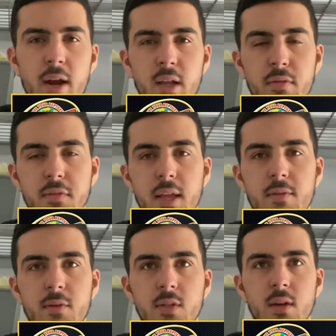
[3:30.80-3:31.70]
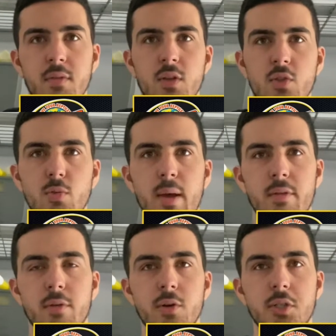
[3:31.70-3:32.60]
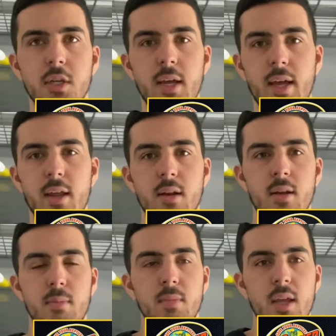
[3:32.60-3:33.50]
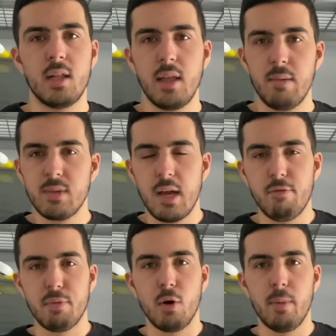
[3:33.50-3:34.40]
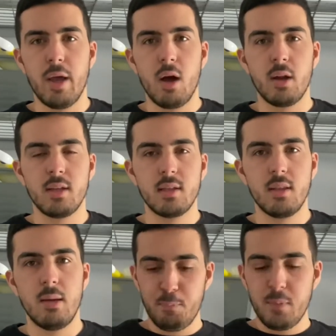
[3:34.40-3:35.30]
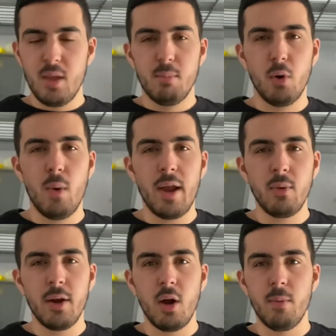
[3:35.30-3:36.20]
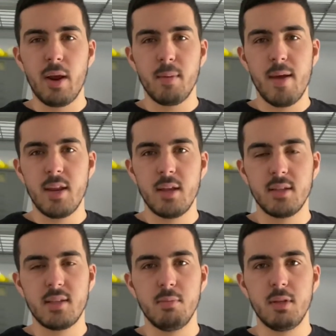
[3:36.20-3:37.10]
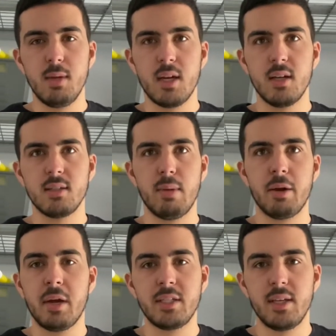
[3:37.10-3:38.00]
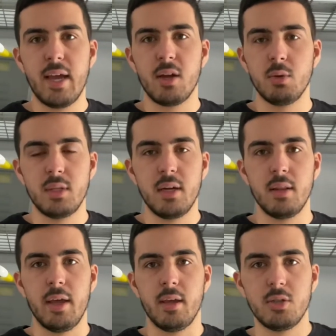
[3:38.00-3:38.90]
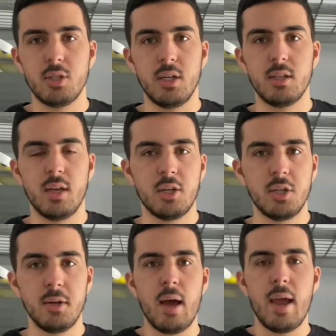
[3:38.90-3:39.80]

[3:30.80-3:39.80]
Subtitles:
of flavors of the Zoomed version, and they claim to have probiotics in them. But why do I not recommend it? Simply because my Crested Gecko didn't like it. She didn't touch it. I